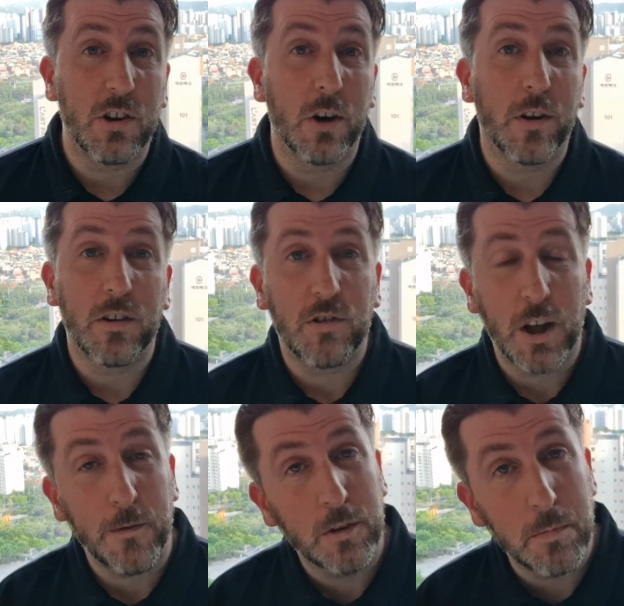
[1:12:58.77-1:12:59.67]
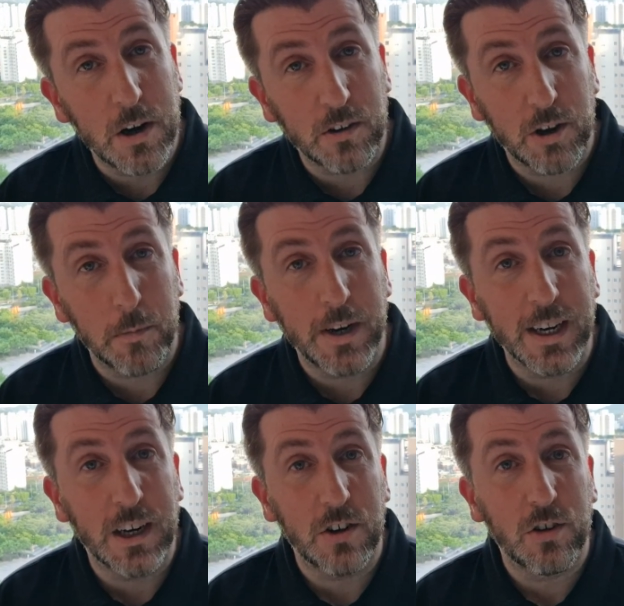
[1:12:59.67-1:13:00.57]
A lot of the stuff is marked up in
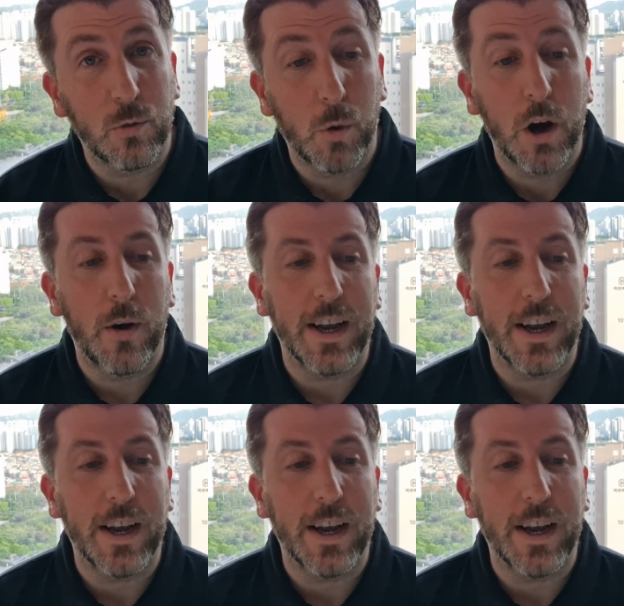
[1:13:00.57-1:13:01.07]
English as well.